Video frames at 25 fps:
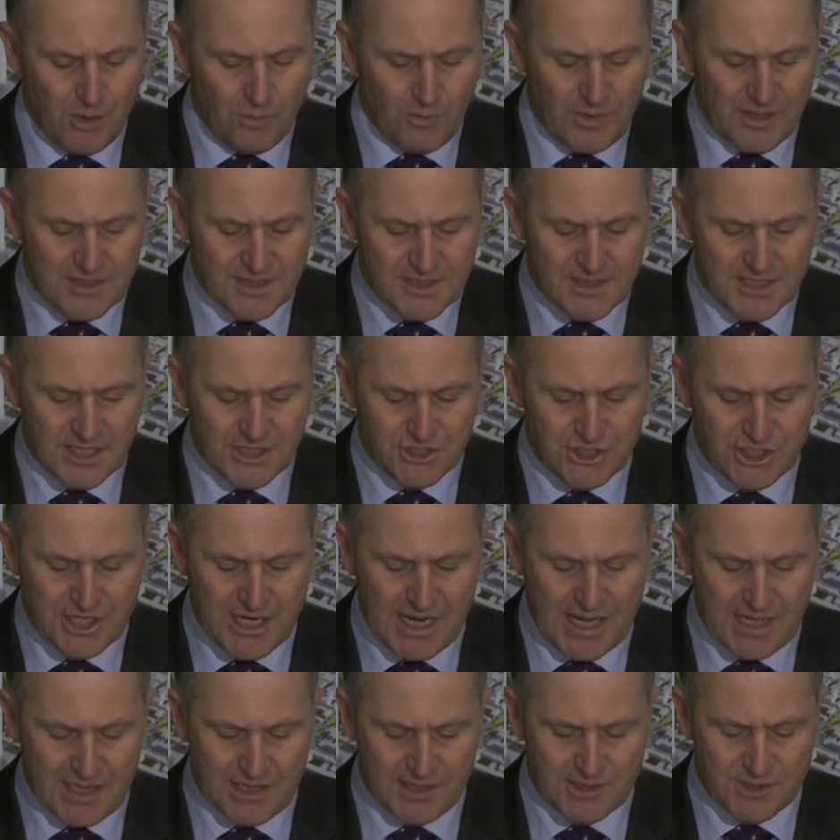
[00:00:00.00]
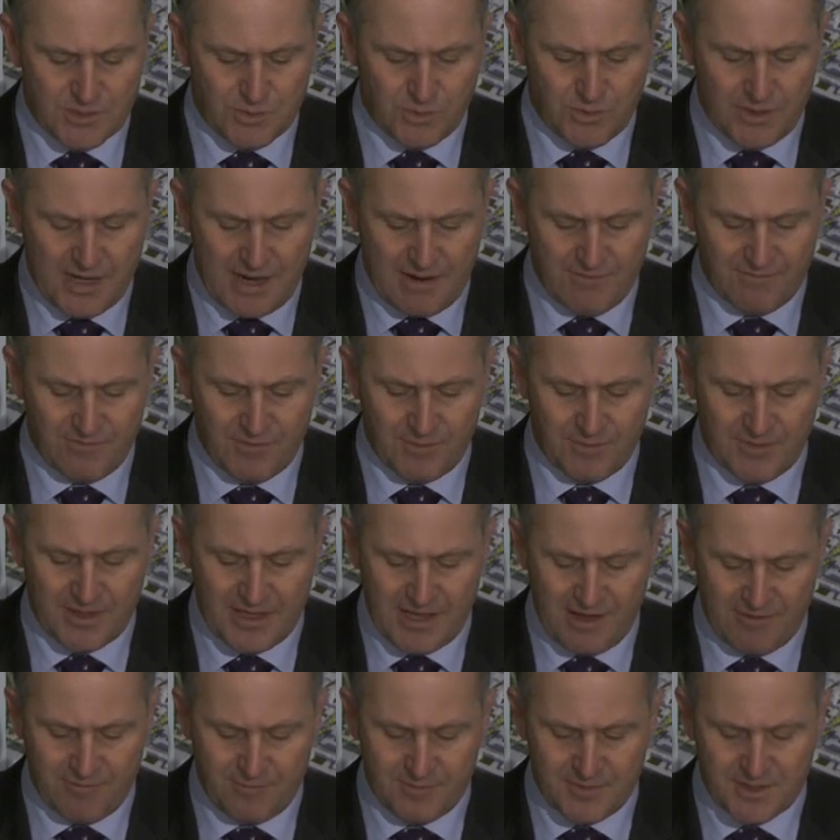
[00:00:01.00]
One such catalyst will come from the
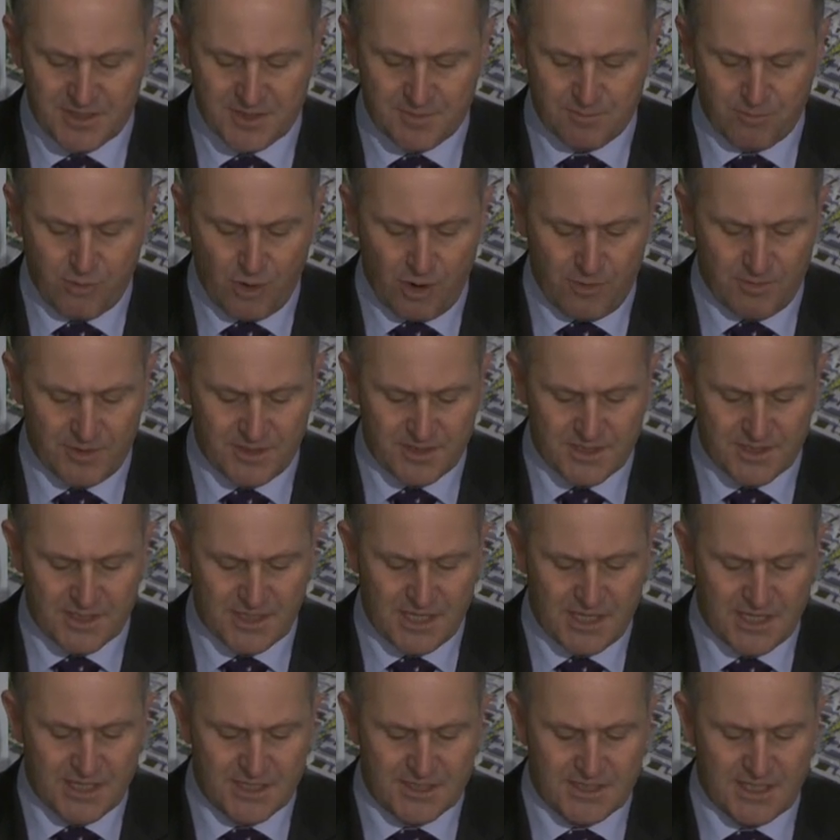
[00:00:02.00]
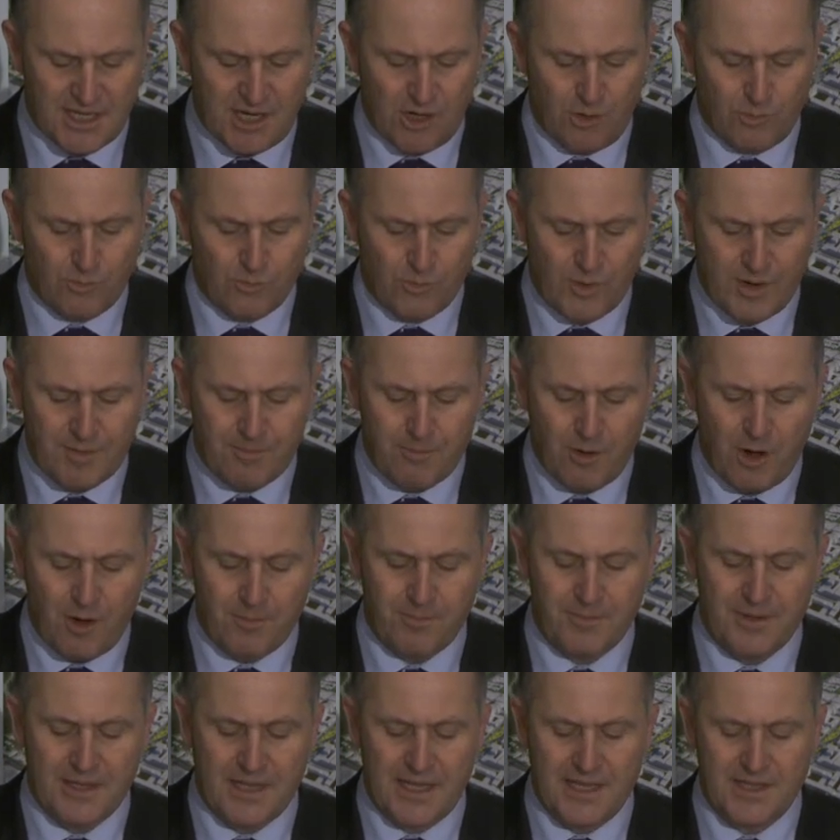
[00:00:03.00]
government's promise to help
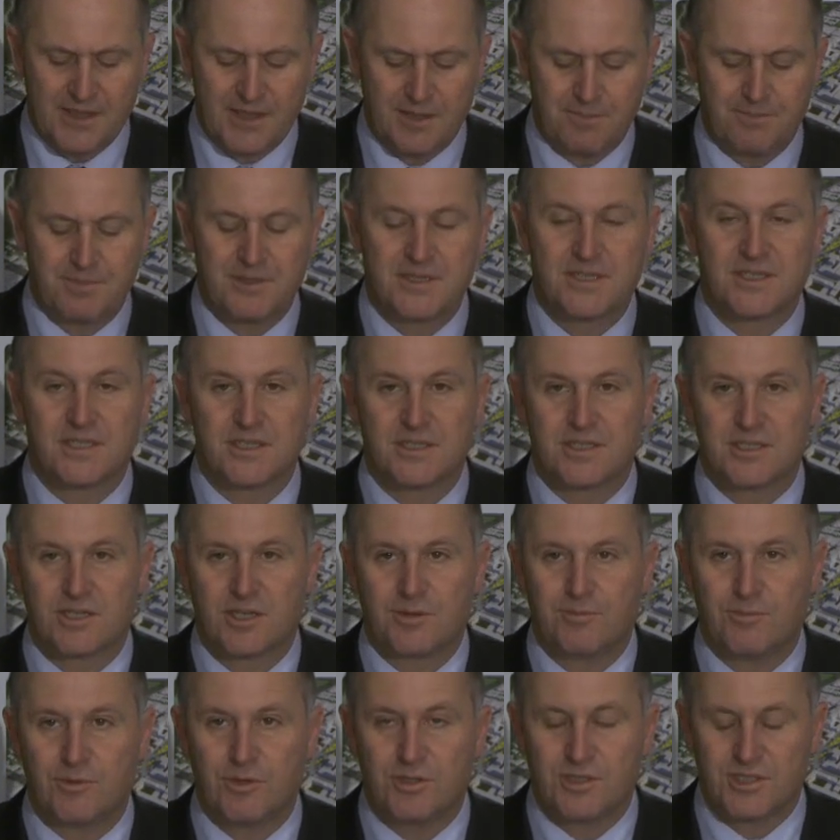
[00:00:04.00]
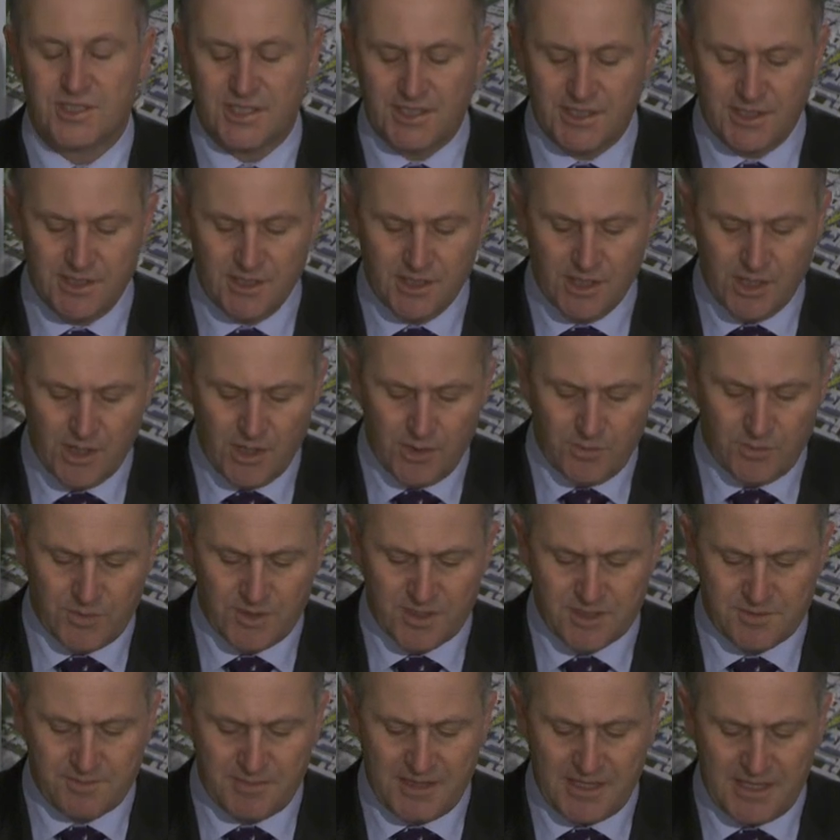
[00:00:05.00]
repopulate the business community, with
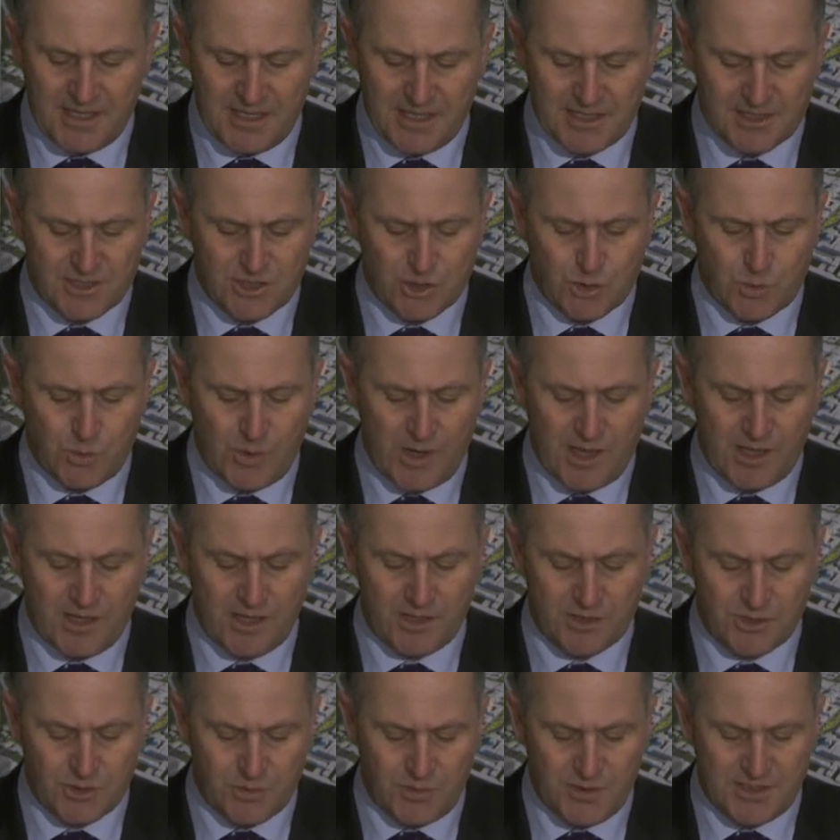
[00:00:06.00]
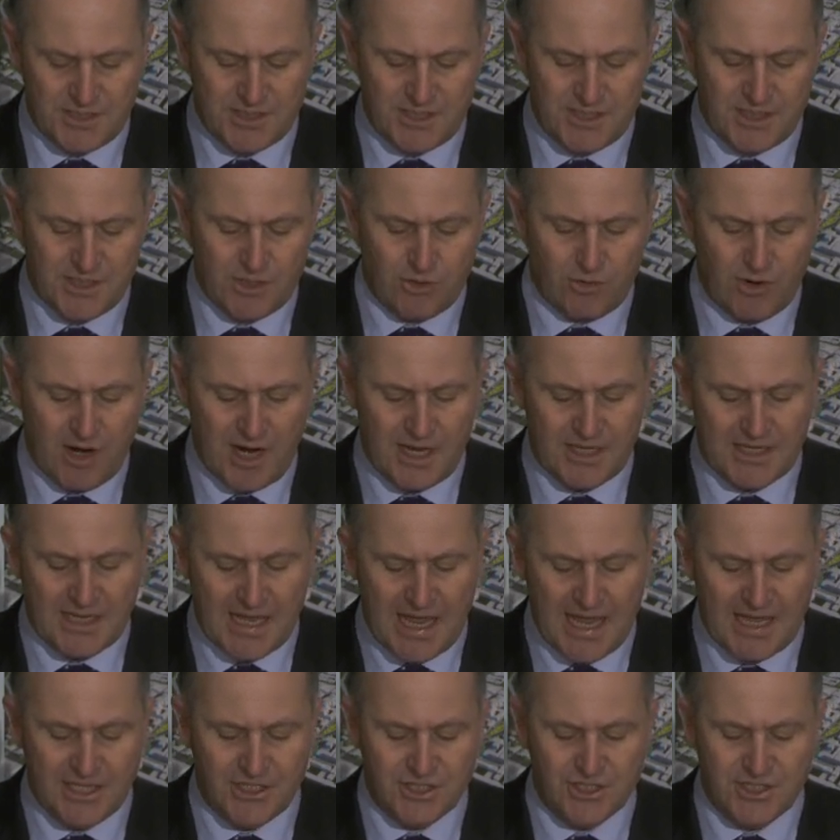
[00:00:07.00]
as many as 20 Crown
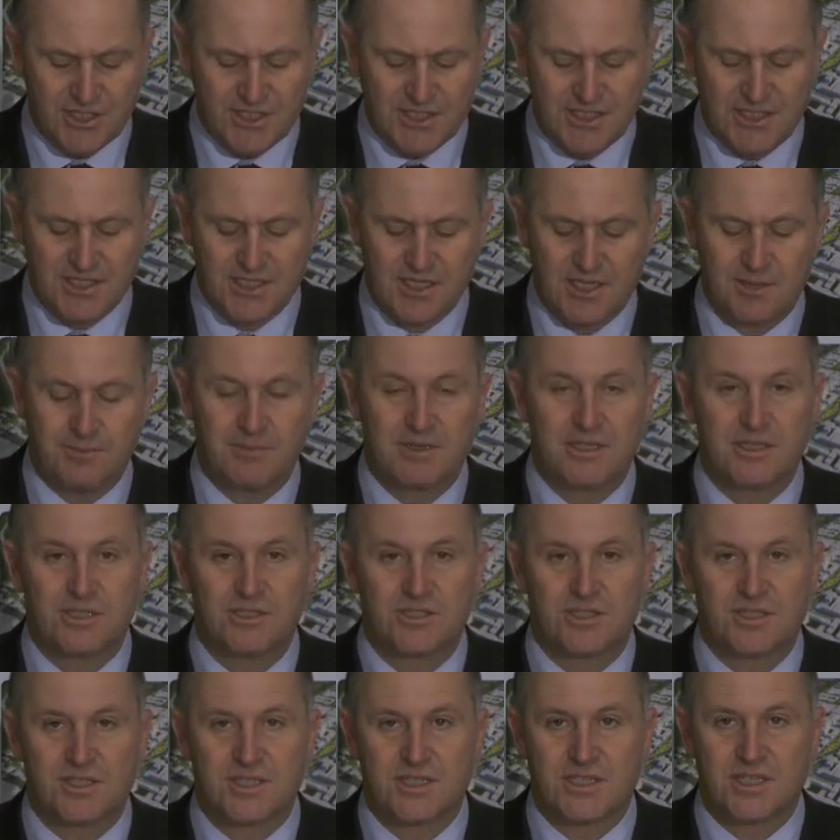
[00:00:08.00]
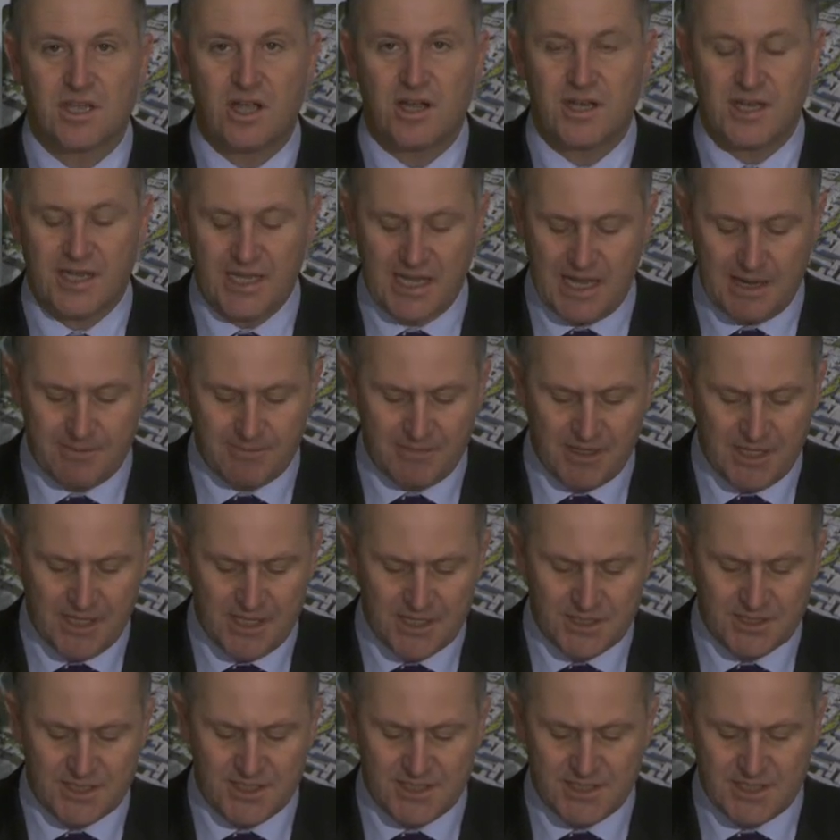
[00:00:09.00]
agencies committed to signing up
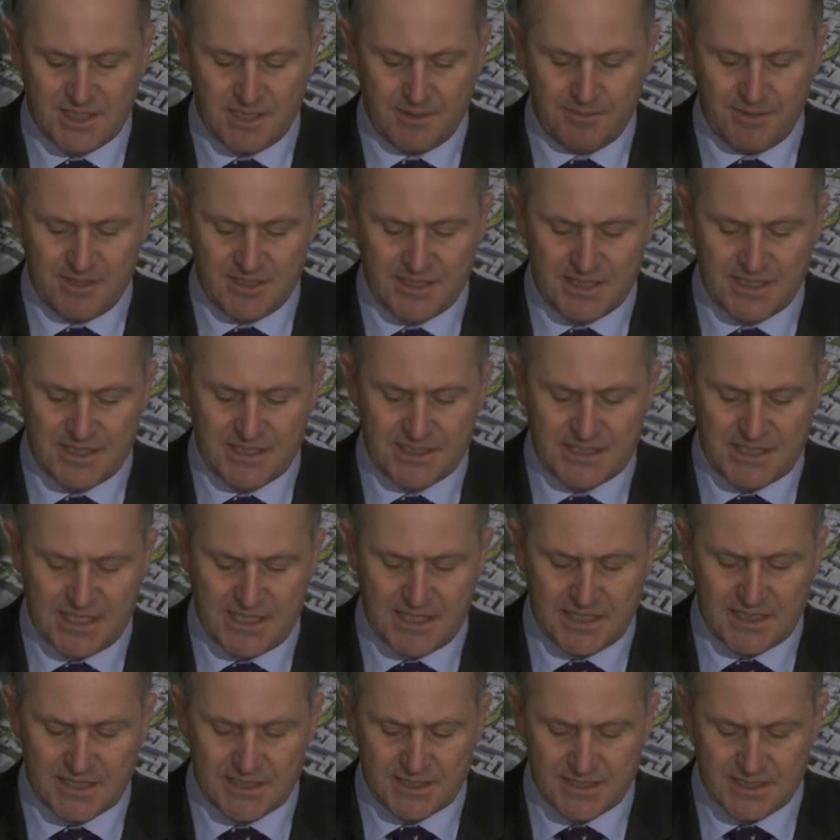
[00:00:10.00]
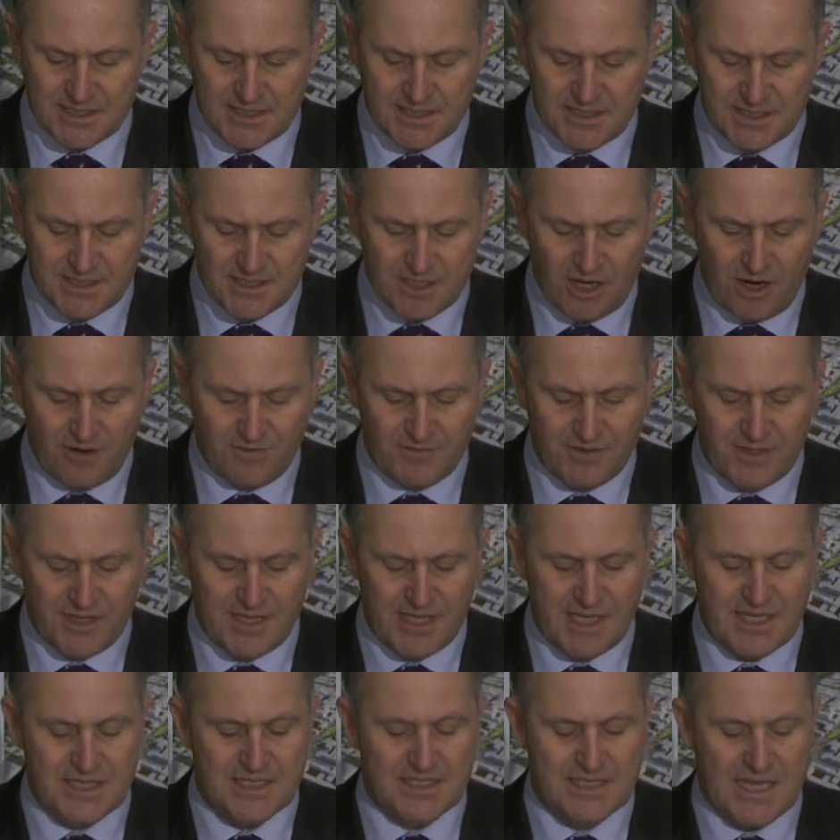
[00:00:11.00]
to CBD tenancies over the
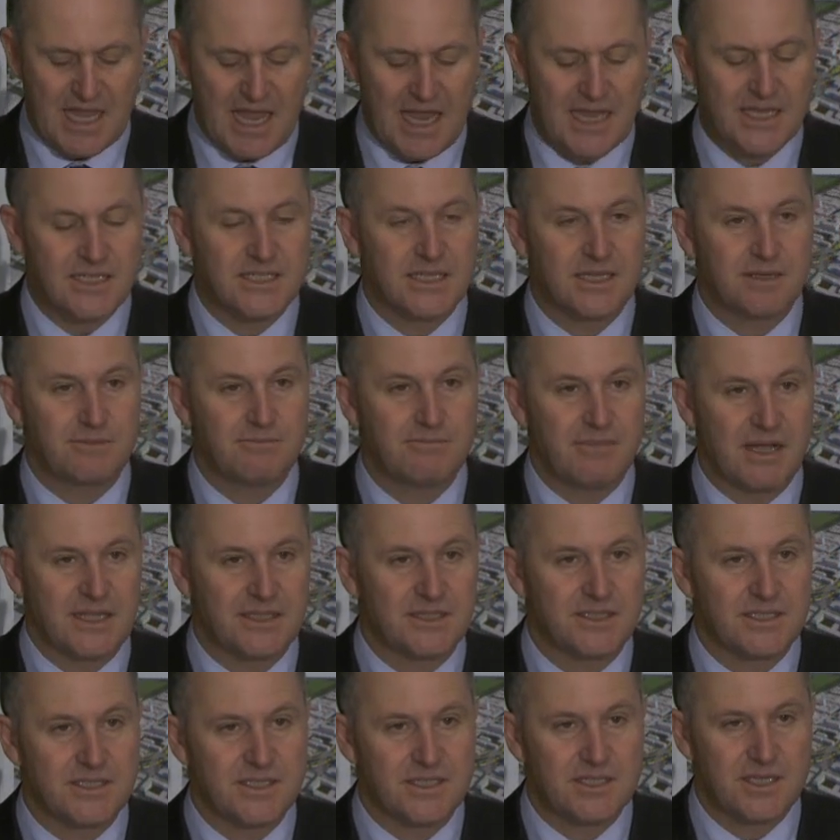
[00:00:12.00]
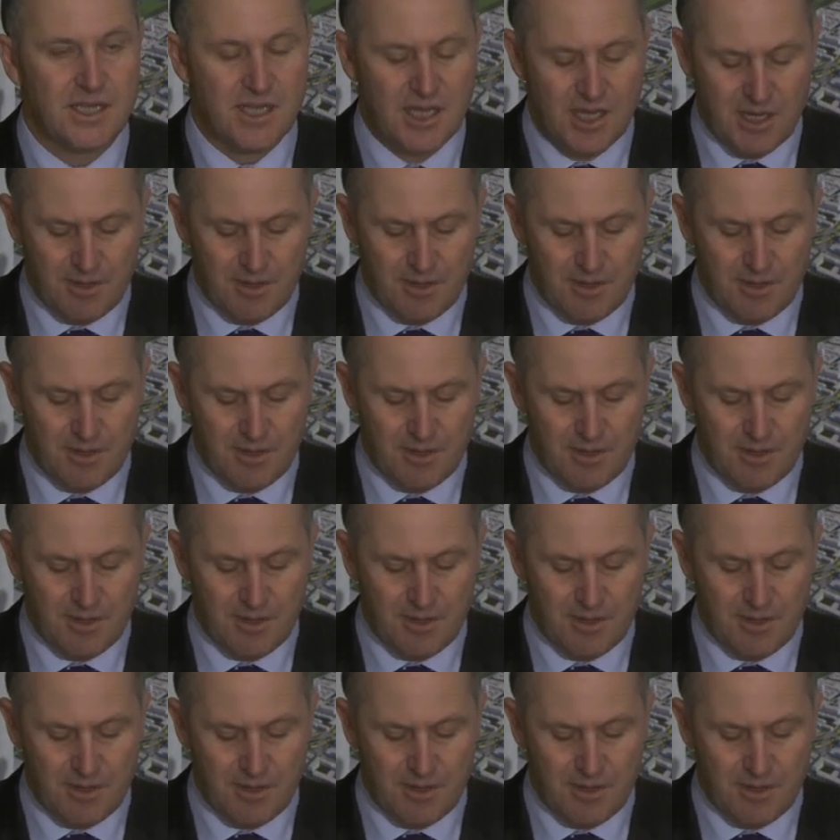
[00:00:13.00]
next 18 months,